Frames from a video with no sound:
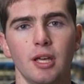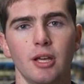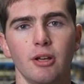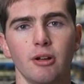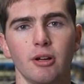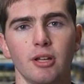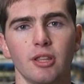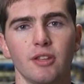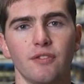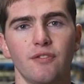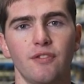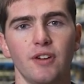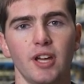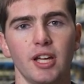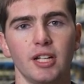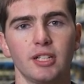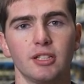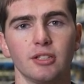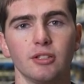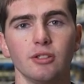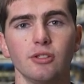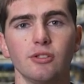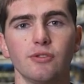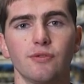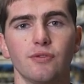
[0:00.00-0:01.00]
Here are the
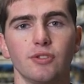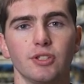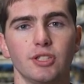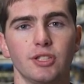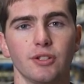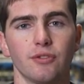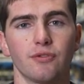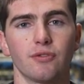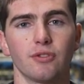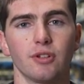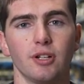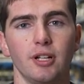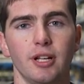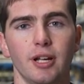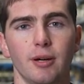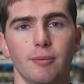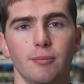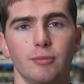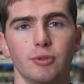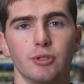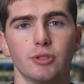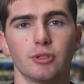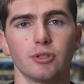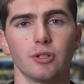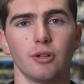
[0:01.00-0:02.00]
factors for different
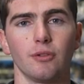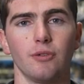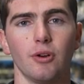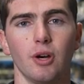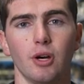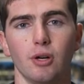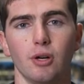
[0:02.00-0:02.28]
numbers of